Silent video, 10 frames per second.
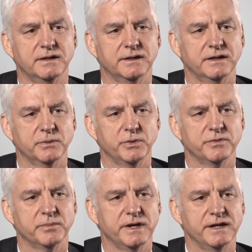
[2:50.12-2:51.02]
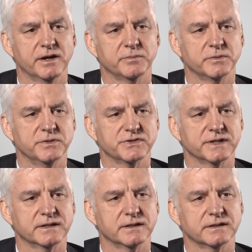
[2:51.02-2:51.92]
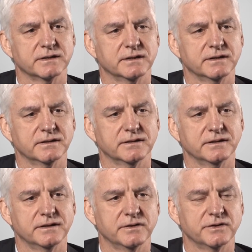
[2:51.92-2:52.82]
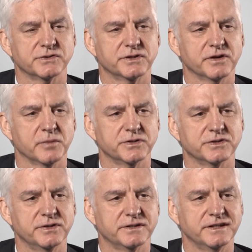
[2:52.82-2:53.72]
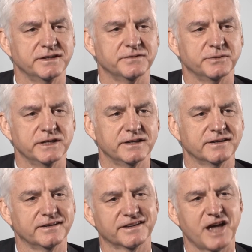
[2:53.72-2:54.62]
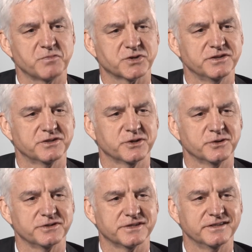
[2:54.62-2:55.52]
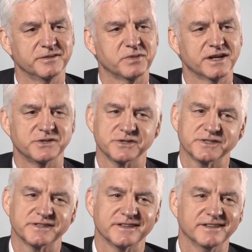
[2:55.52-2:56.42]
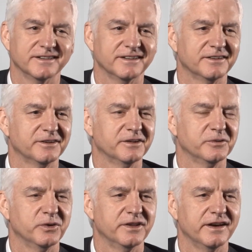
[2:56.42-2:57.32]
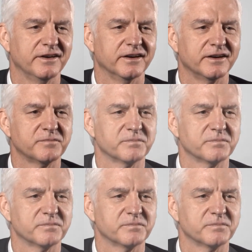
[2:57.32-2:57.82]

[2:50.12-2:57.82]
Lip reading: we remain optimistic that there's good opportunity if we capture the tourists in the places where they are.